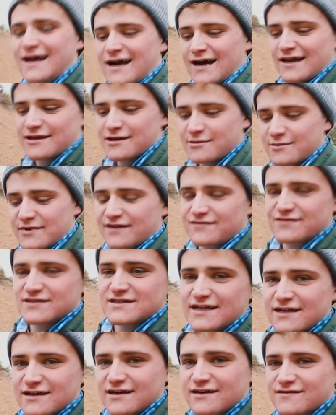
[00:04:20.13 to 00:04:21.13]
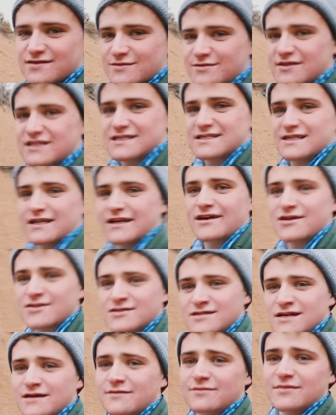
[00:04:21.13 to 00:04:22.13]
I think I'm gonna have to take off some of these
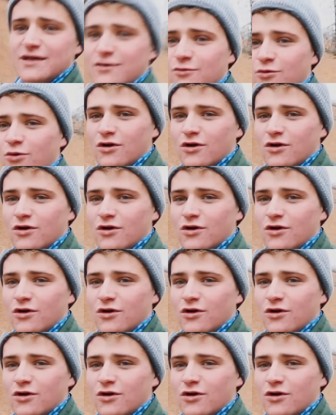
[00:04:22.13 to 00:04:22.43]
layers. I'm getting